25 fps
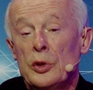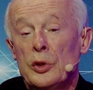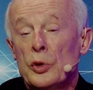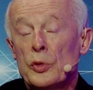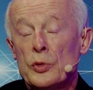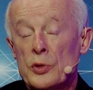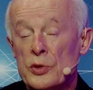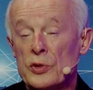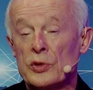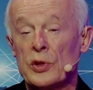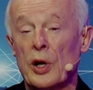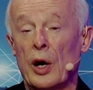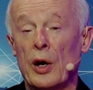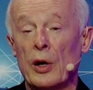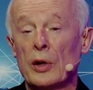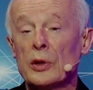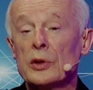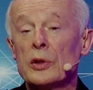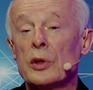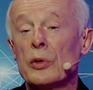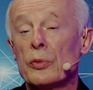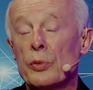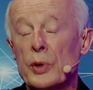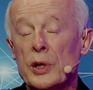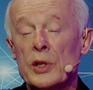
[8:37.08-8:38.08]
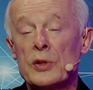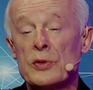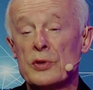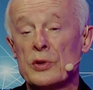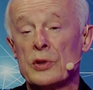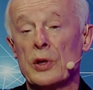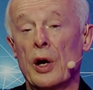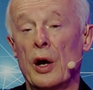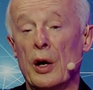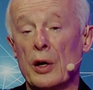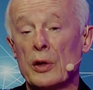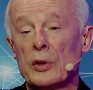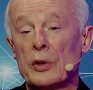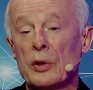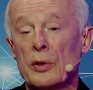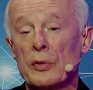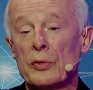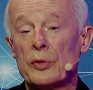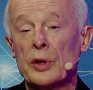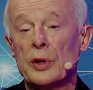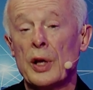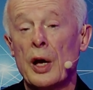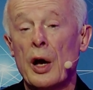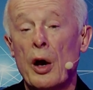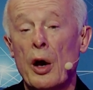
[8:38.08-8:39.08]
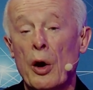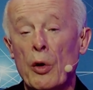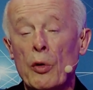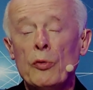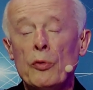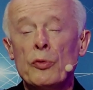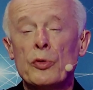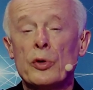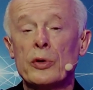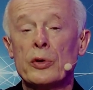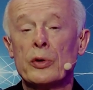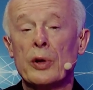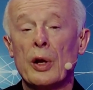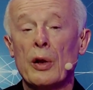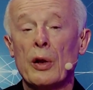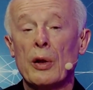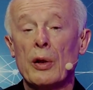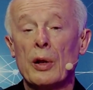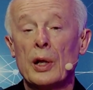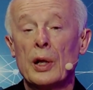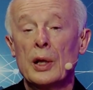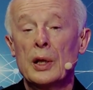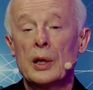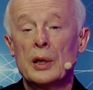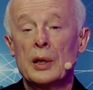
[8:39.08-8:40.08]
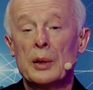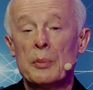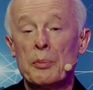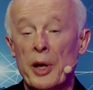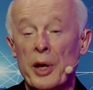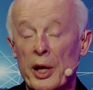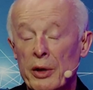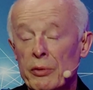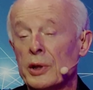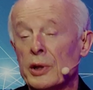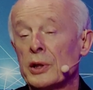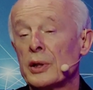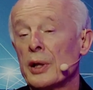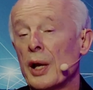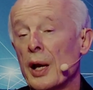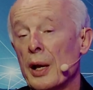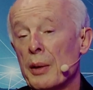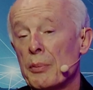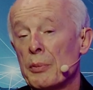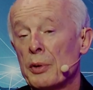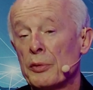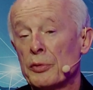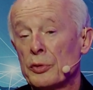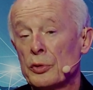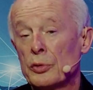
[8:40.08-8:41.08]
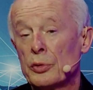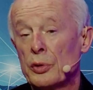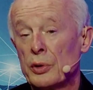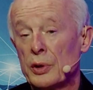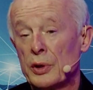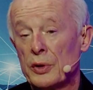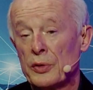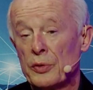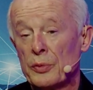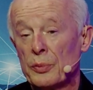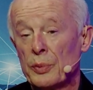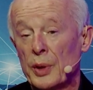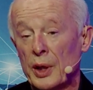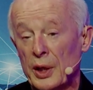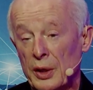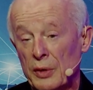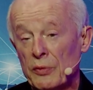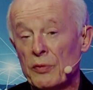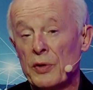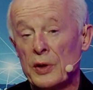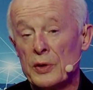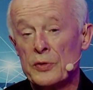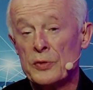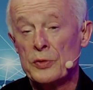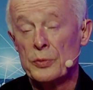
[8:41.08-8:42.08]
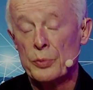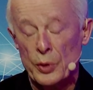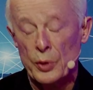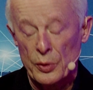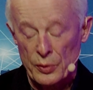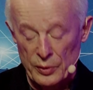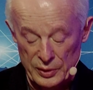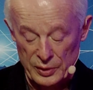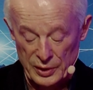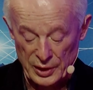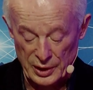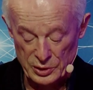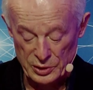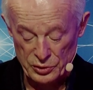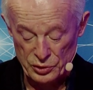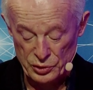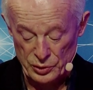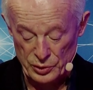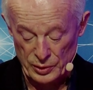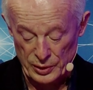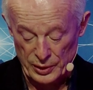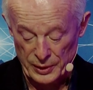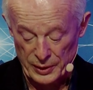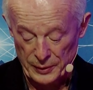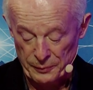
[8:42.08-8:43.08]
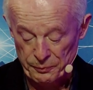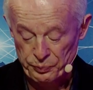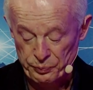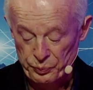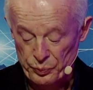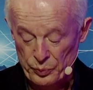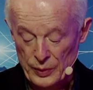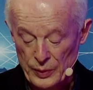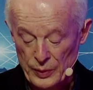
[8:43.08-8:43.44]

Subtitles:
new start, a restart of the overall paradigm of tourism in this world, actually.